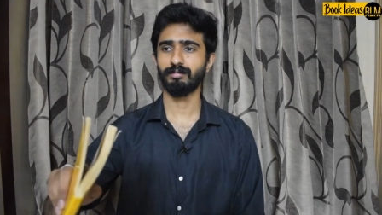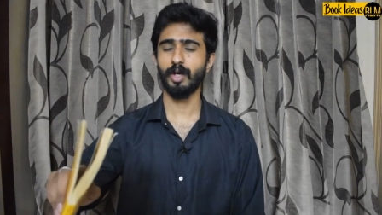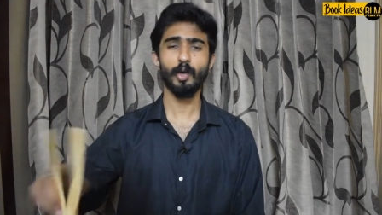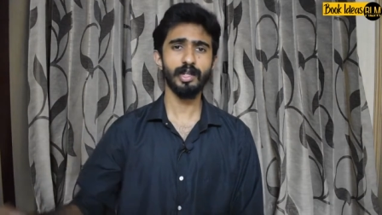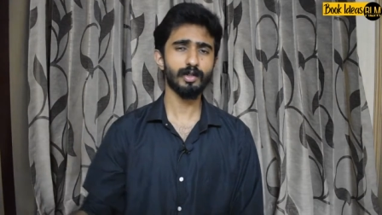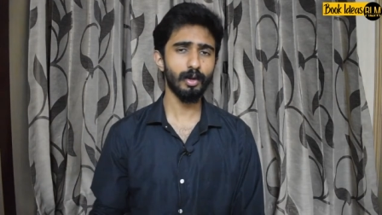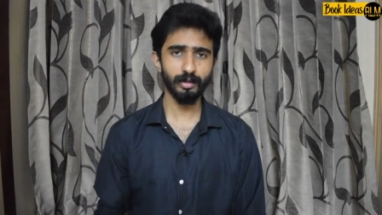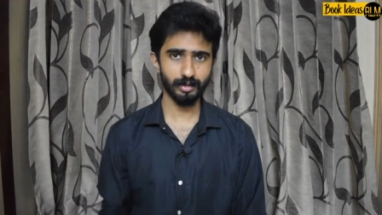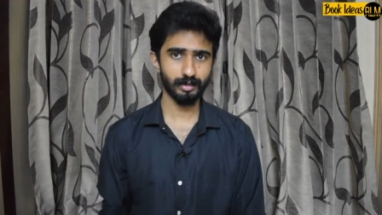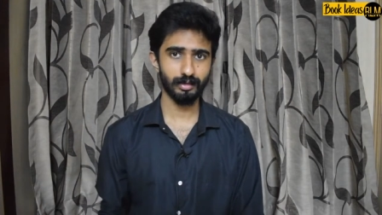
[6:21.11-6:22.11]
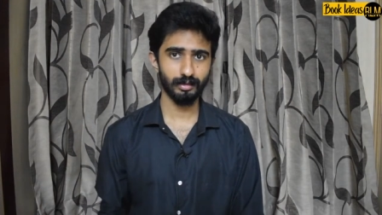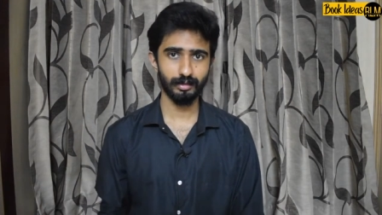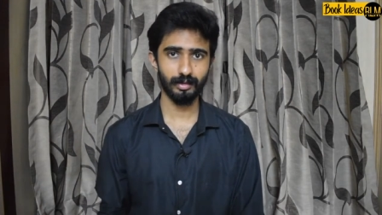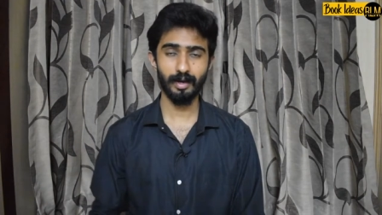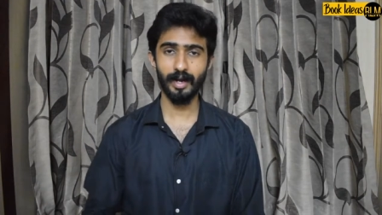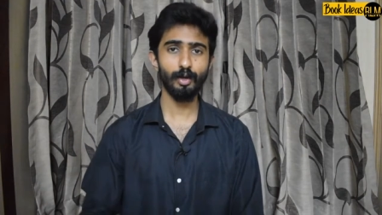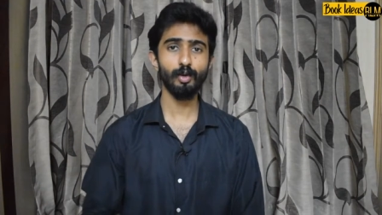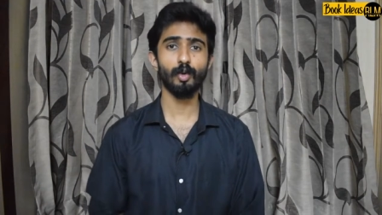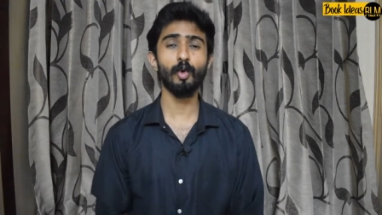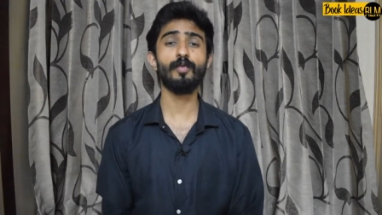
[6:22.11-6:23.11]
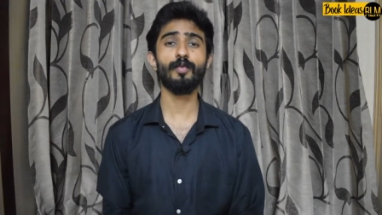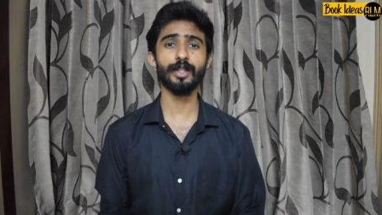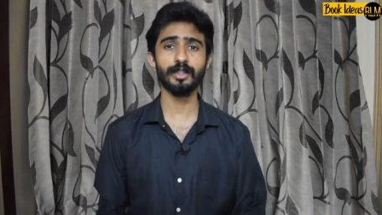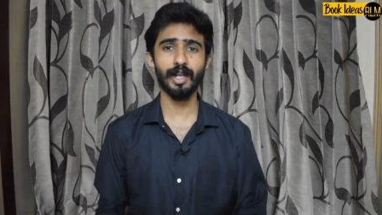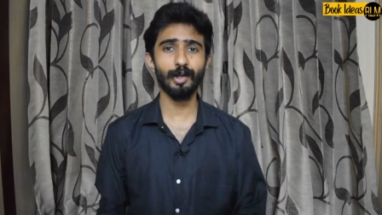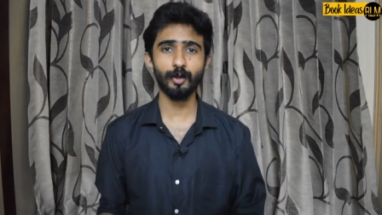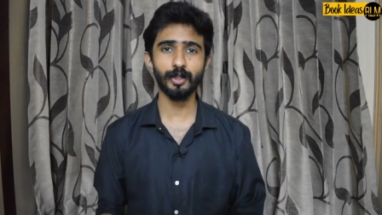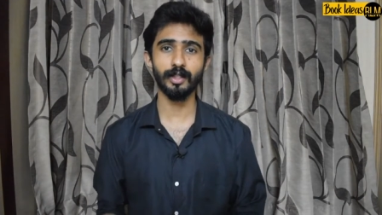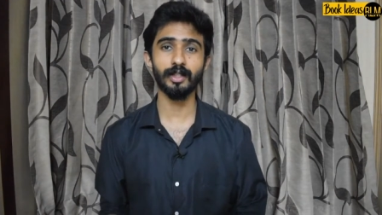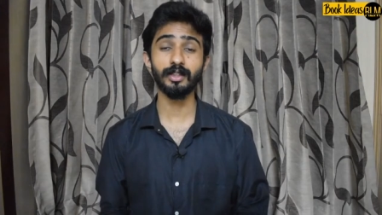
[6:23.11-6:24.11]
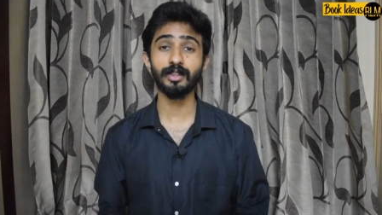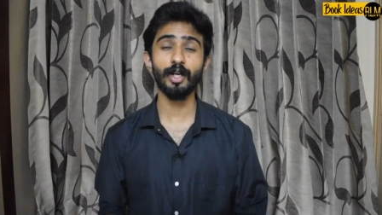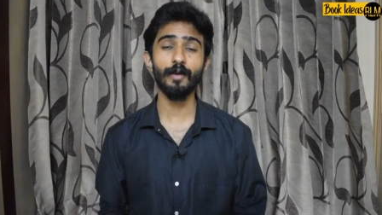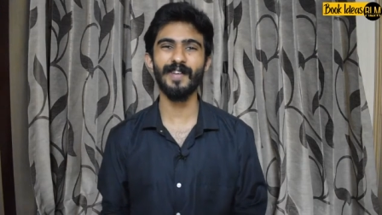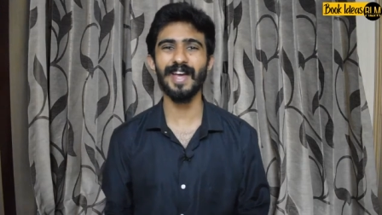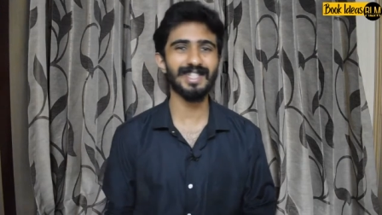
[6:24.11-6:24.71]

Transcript: how can I solve this? Try to look for the solution instead of